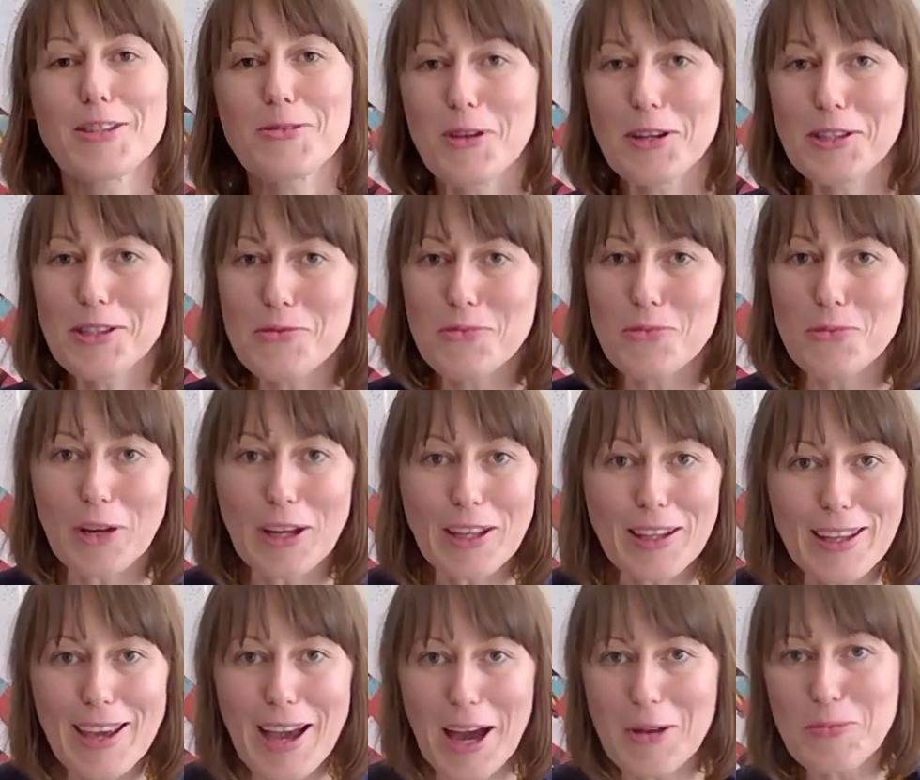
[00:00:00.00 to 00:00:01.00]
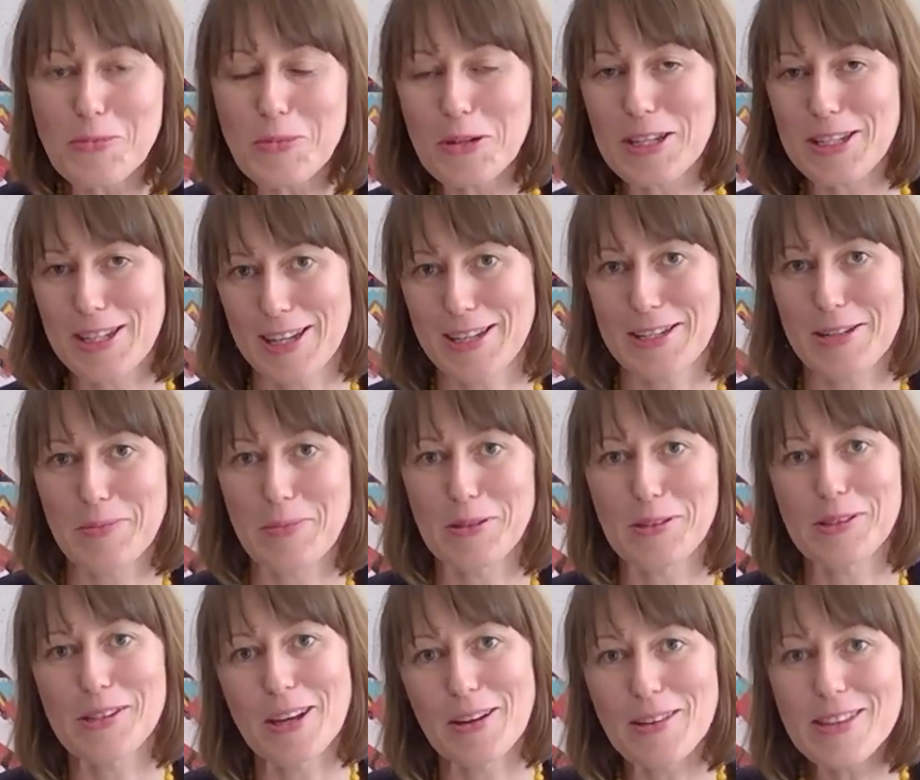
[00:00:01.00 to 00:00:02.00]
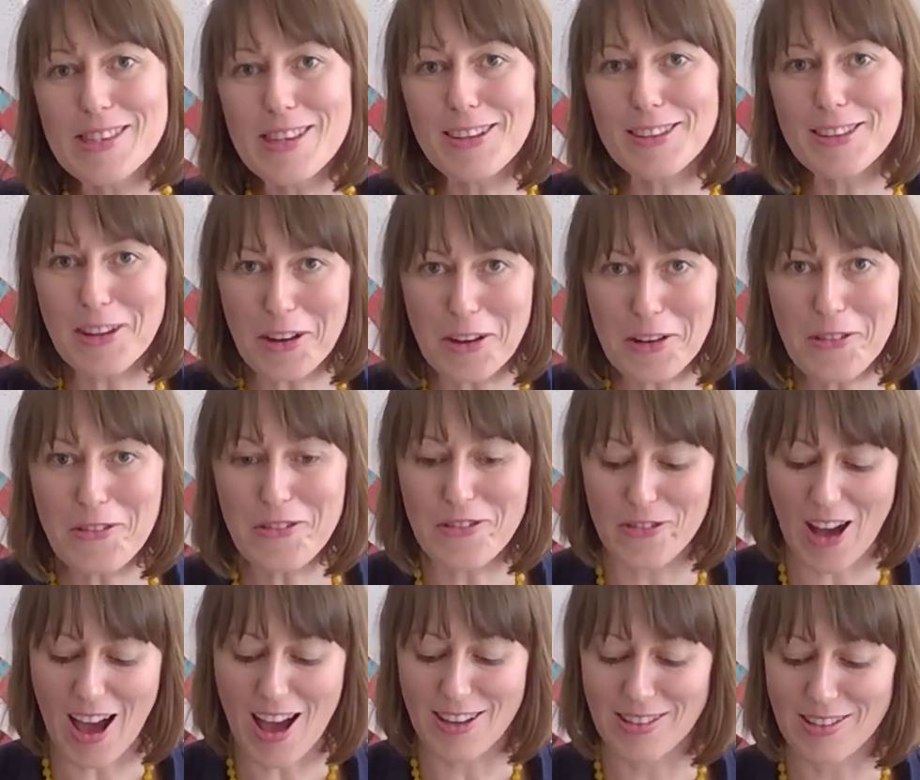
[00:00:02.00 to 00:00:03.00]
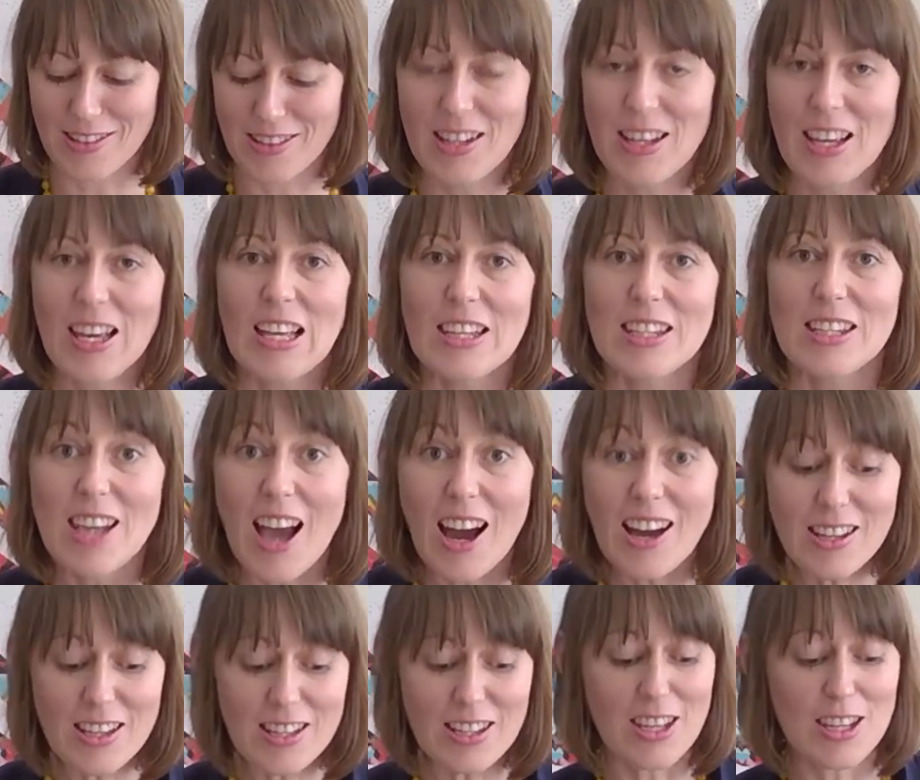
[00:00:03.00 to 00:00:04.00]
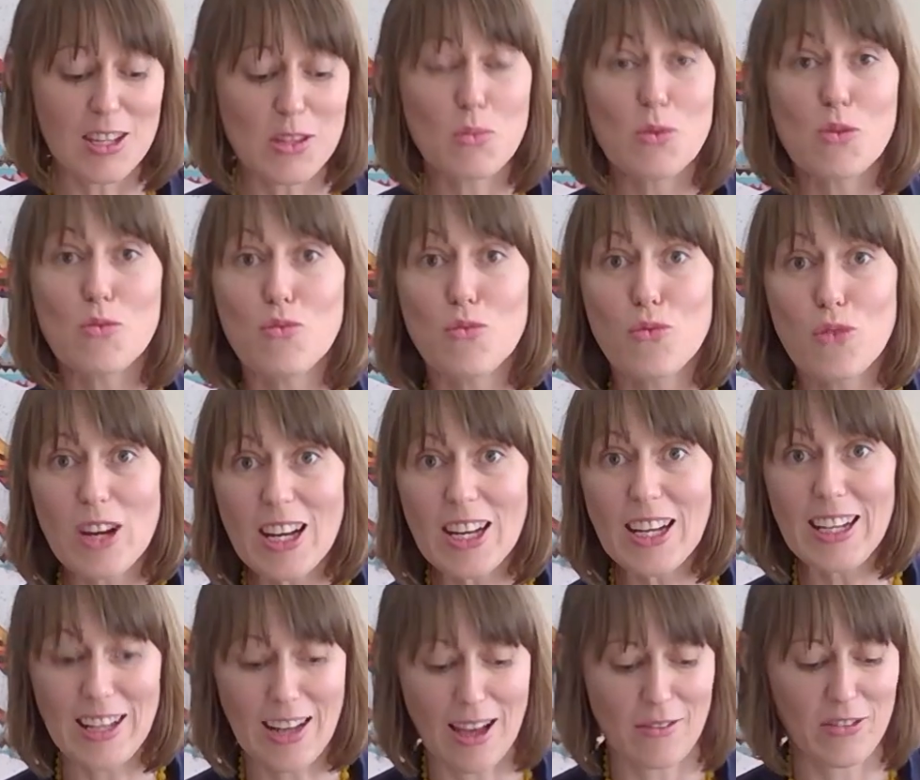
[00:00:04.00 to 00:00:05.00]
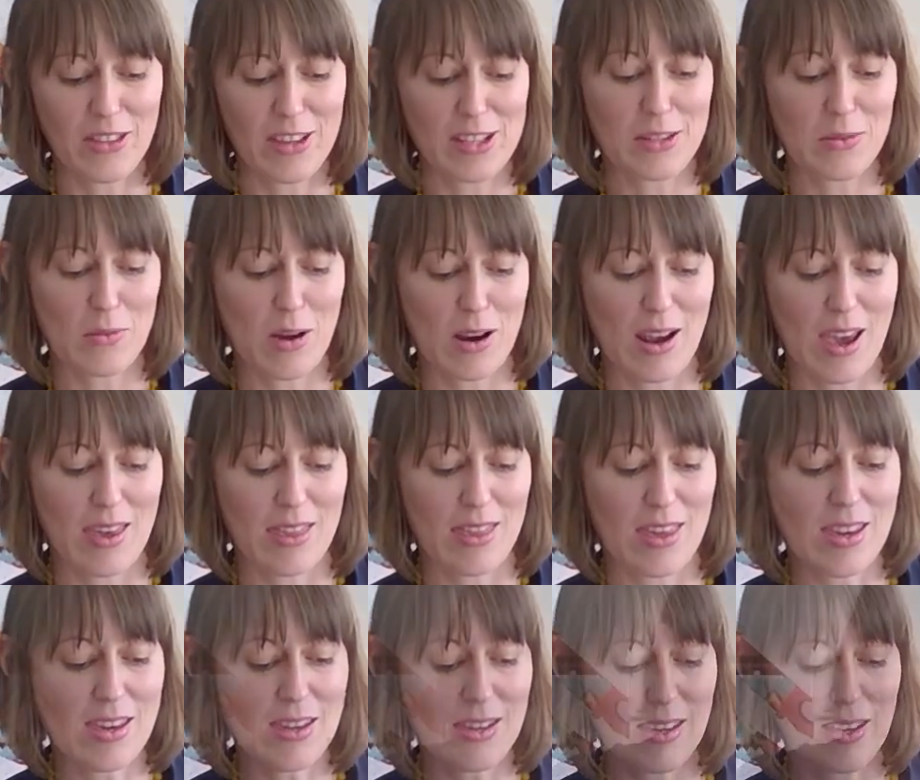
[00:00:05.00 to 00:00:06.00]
one's really unpredictable, so it's a lot of fun. Younger kids would really love this one, I think.